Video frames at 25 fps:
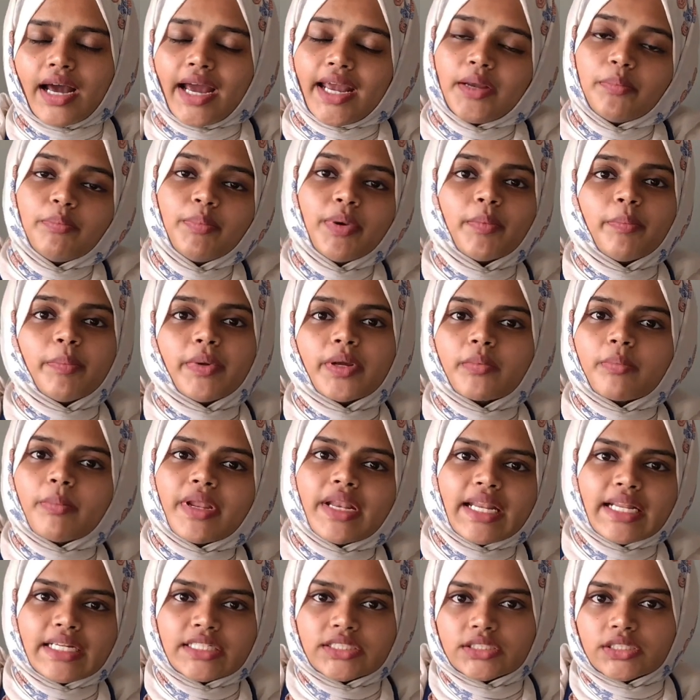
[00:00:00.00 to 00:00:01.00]

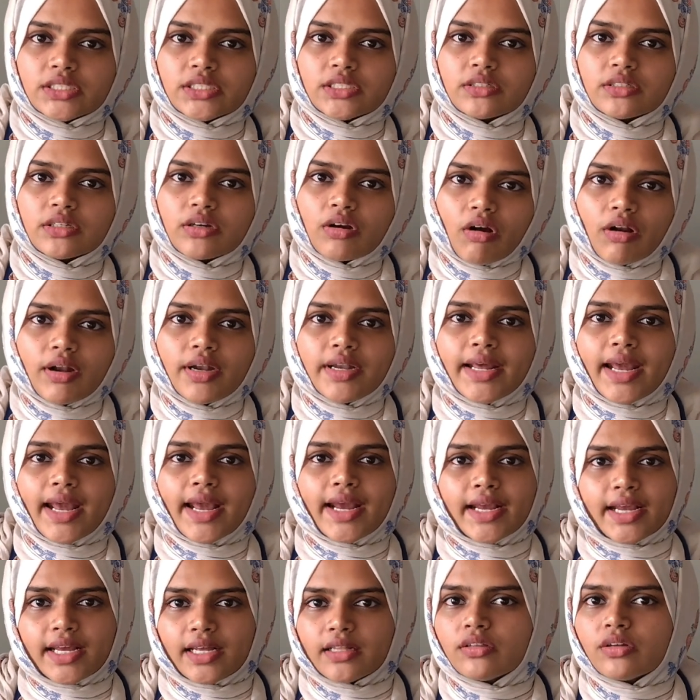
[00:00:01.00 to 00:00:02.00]
Hyperpigmentation, called
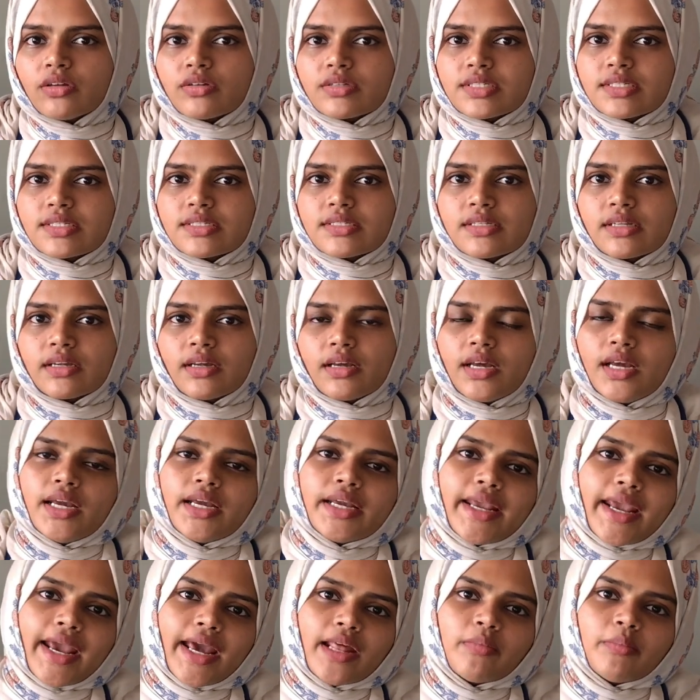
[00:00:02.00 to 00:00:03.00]
acanthosis,
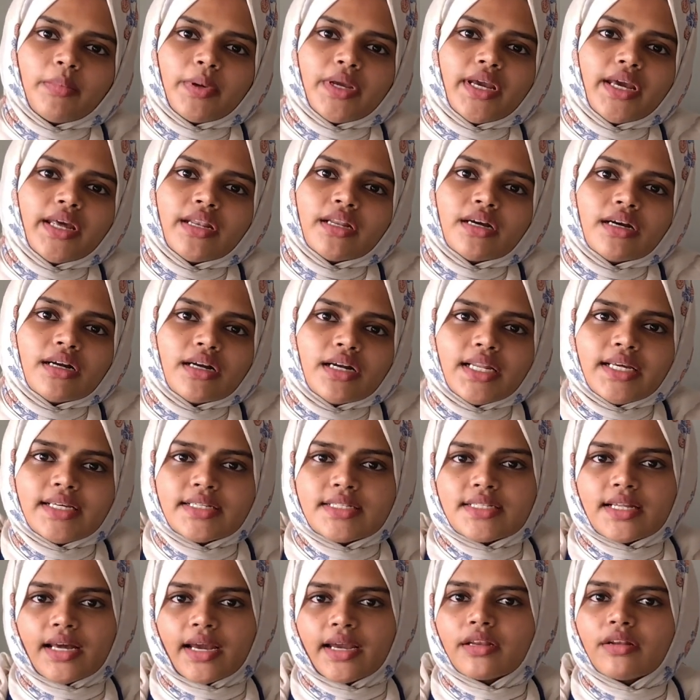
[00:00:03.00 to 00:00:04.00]
can be an early
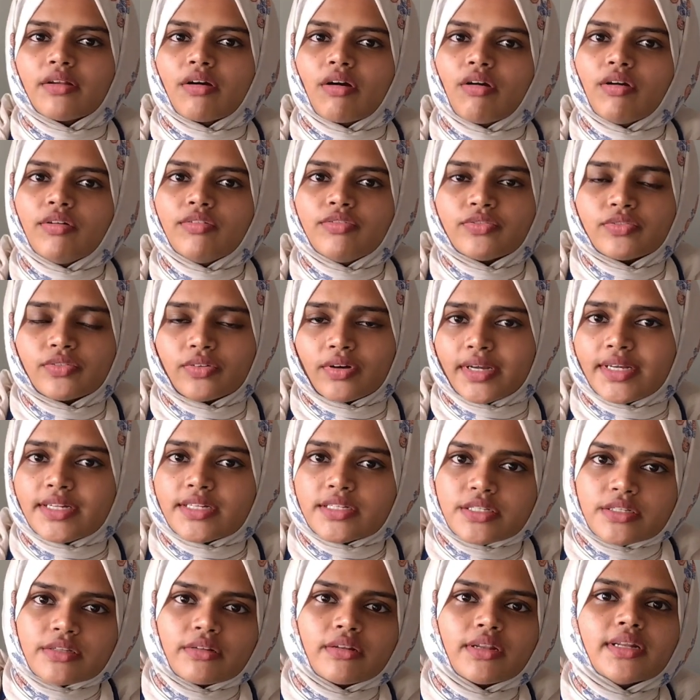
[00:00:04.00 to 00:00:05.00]
sign of
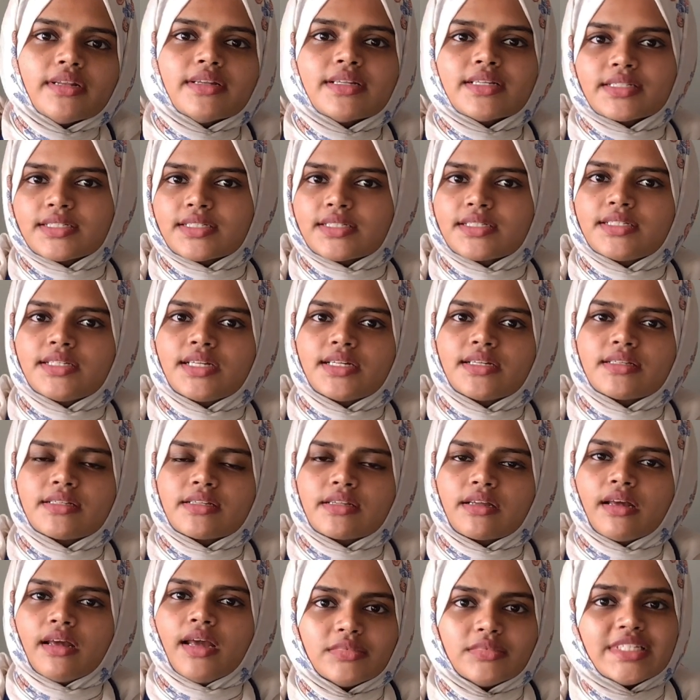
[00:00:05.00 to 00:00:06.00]
insulin resistance.